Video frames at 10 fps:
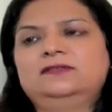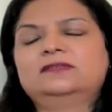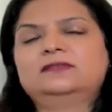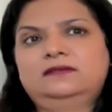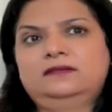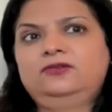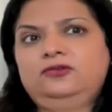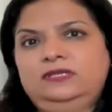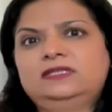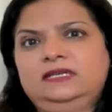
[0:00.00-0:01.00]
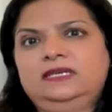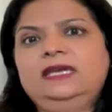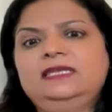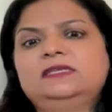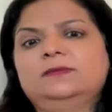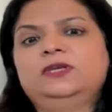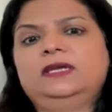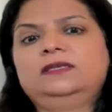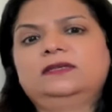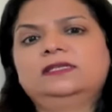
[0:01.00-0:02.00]
You can study any
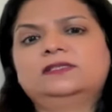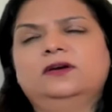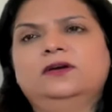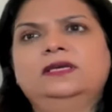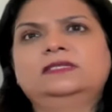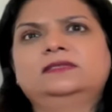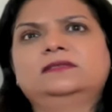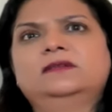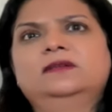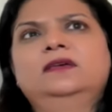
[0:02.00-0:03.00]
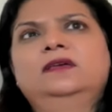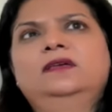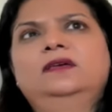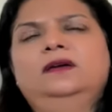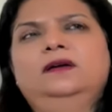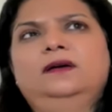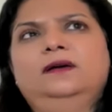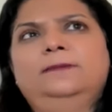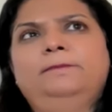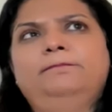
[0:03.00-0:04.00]
subject as long as
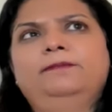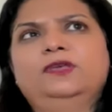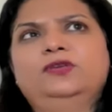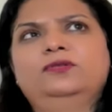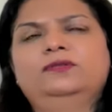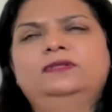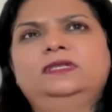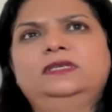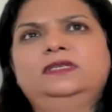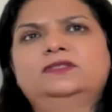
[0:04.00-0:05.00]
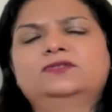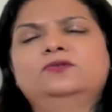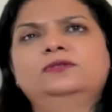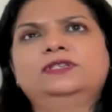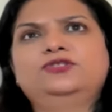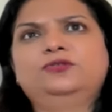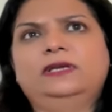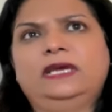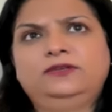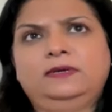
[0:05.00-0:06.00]
the schools issue an
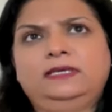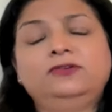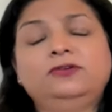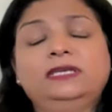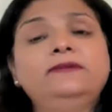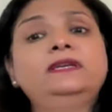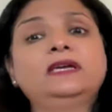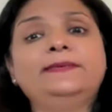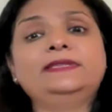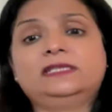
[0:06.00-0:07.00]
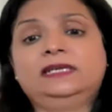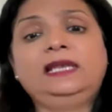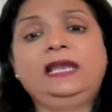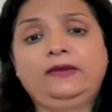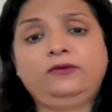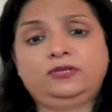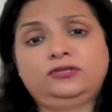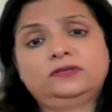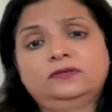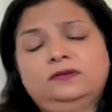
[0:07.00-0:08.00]
I-20. You can even come and study
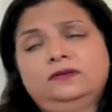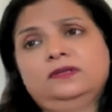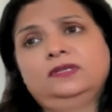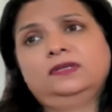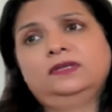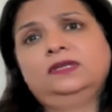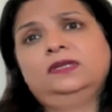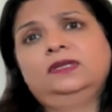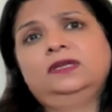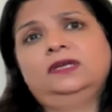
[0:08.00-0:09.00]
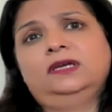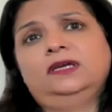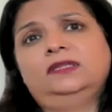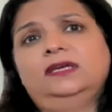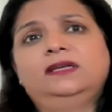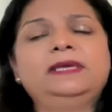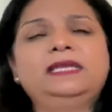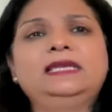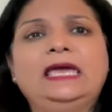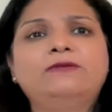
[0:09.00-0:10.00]
language. There are
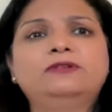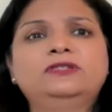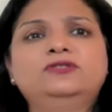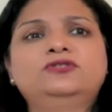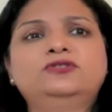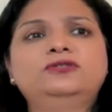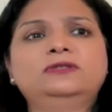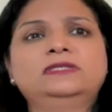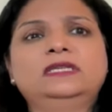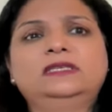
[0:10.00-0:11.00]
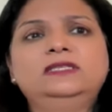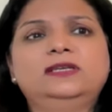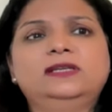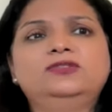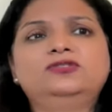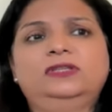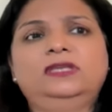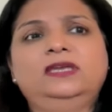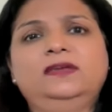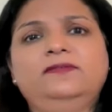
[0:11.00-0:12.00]
many language institutions that teach English, and
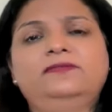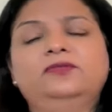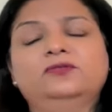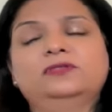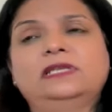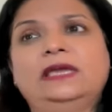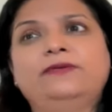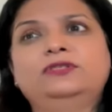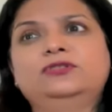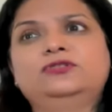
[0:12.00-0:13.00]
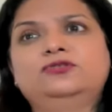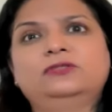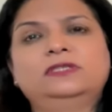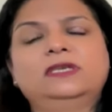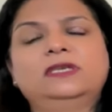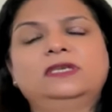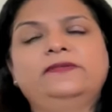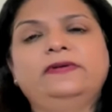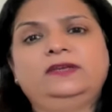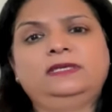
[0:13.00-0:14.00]
those language institutions give
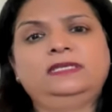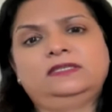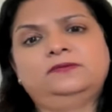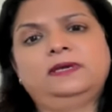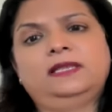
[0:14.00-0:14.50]
I-20s as well.